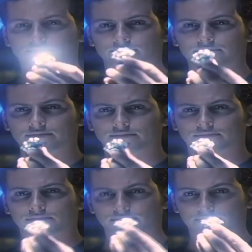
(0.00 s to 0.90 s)
wildest
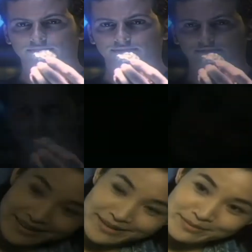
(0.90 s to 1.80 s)
dreams.
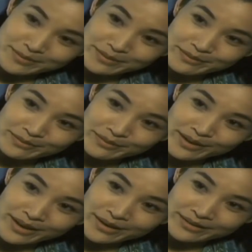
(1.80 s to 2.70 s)
You're gonna be
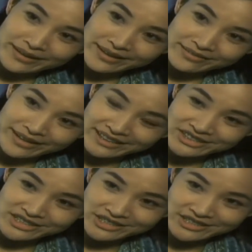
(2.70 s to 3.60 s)
very rich.